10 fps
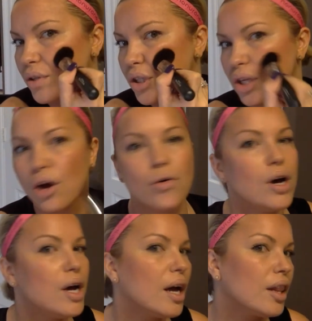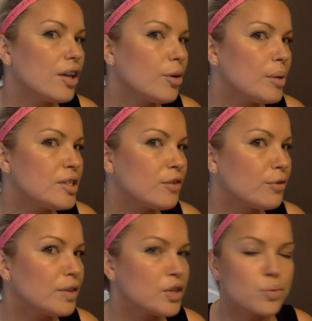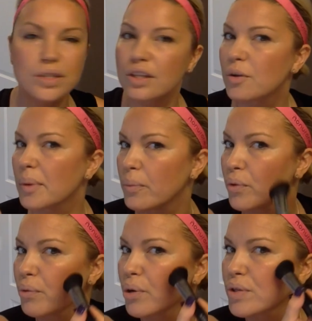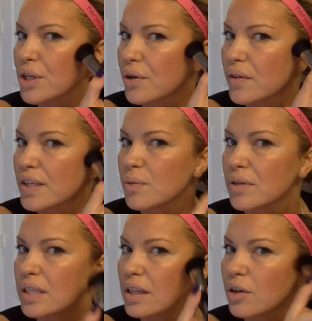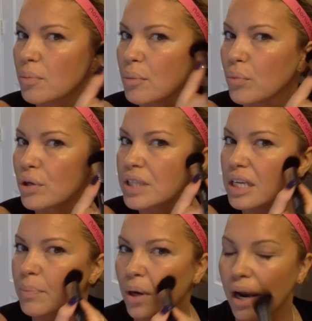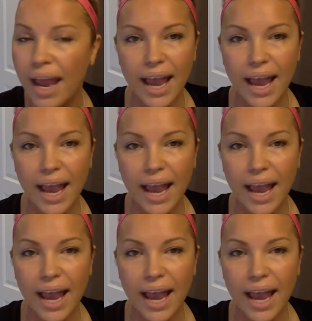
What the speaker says: So a little bit different. This one's a little bit more rosier. This one's a little bit more deeper.